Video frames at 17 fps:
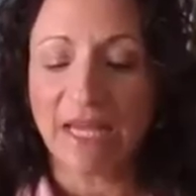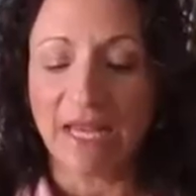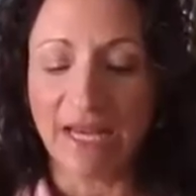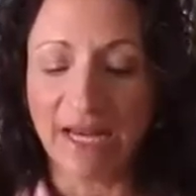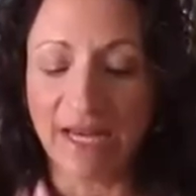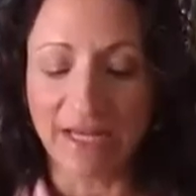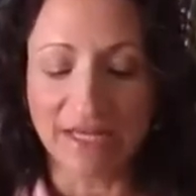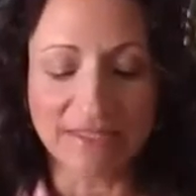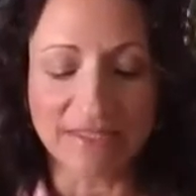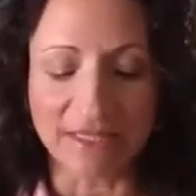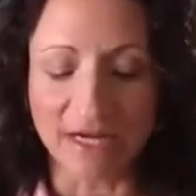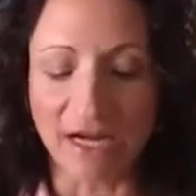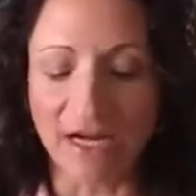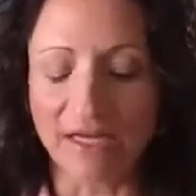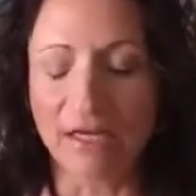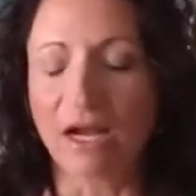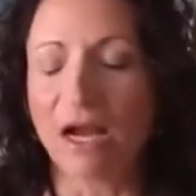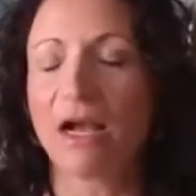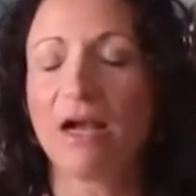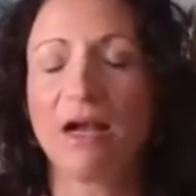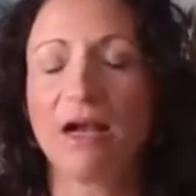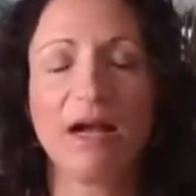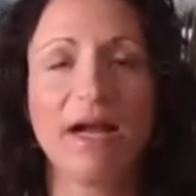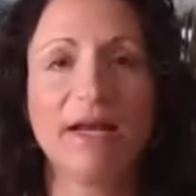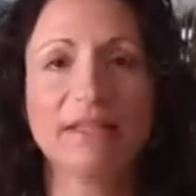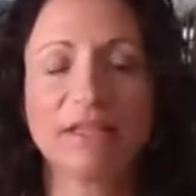And I
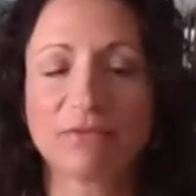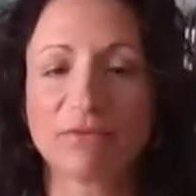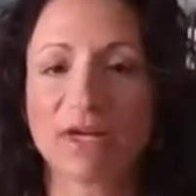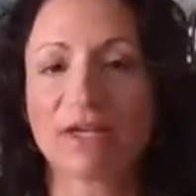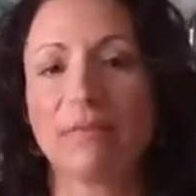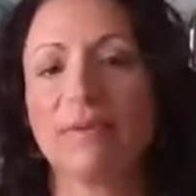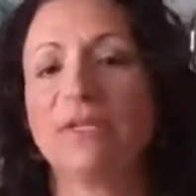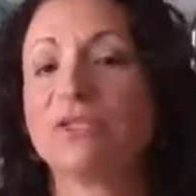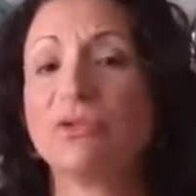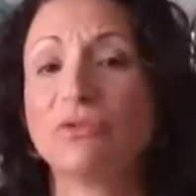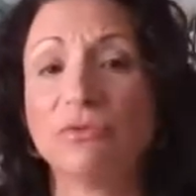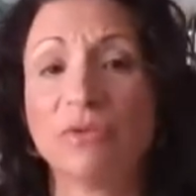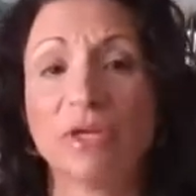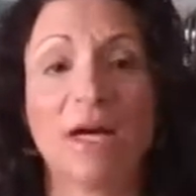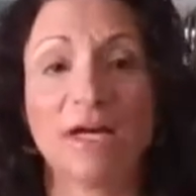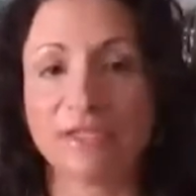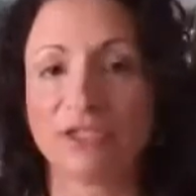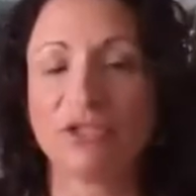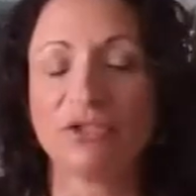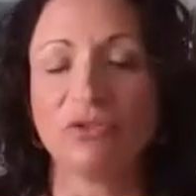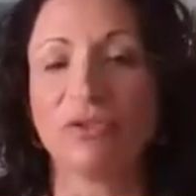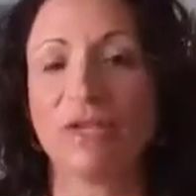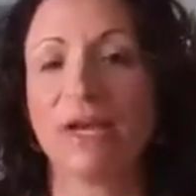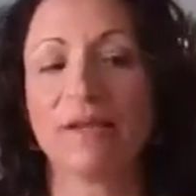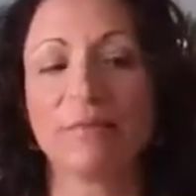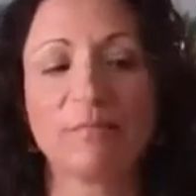highly recommend do not do
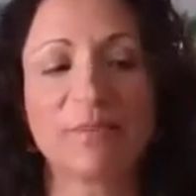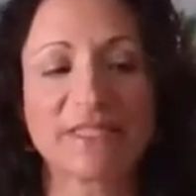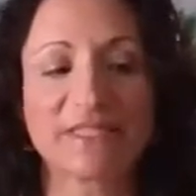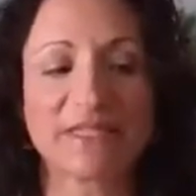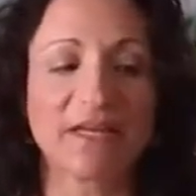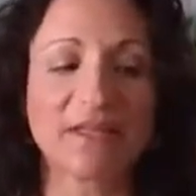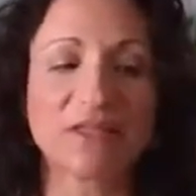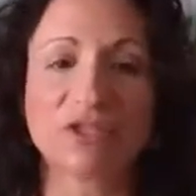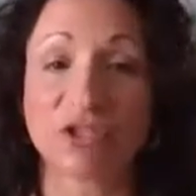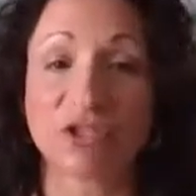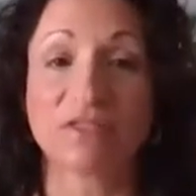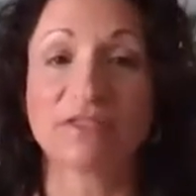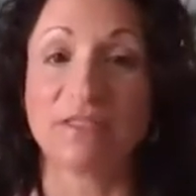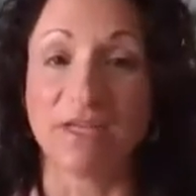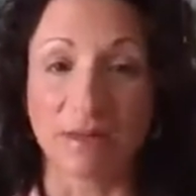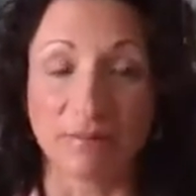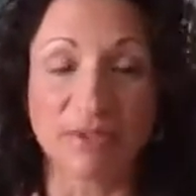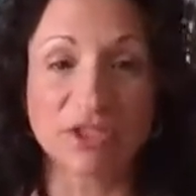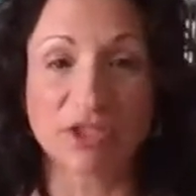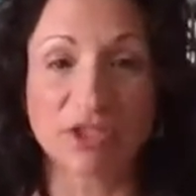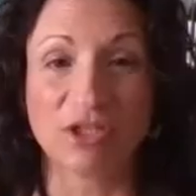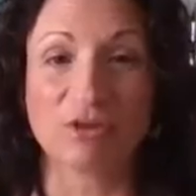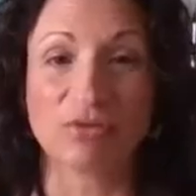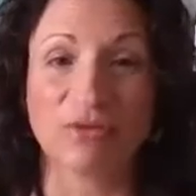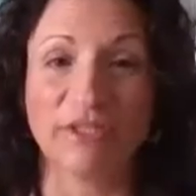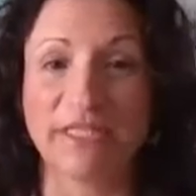that. Besides just damaging
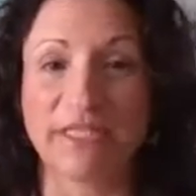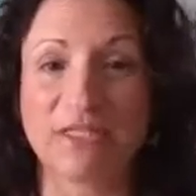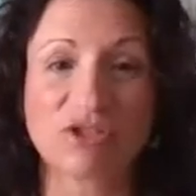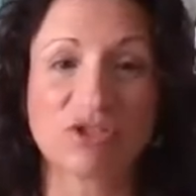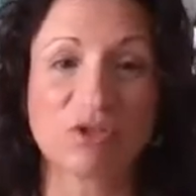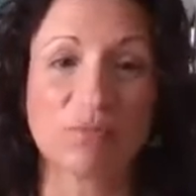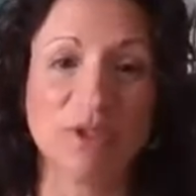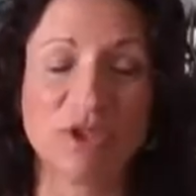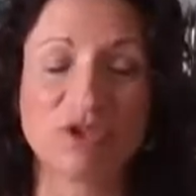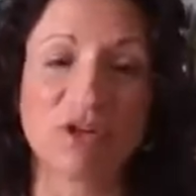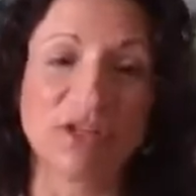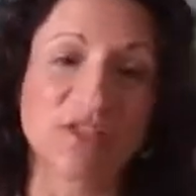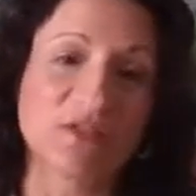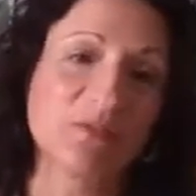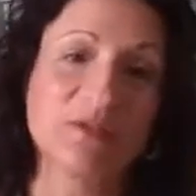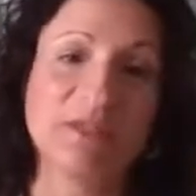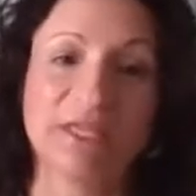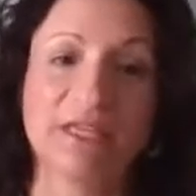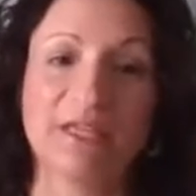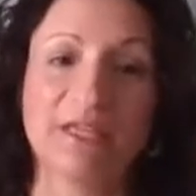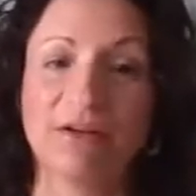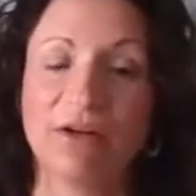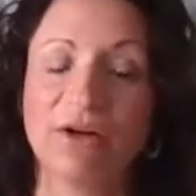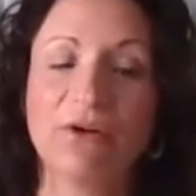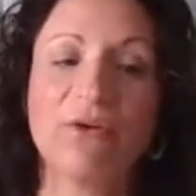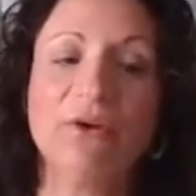your relationship and trust with the
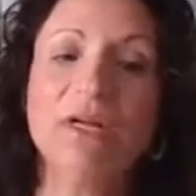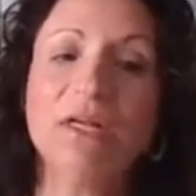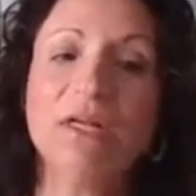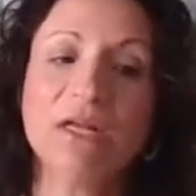kiddo,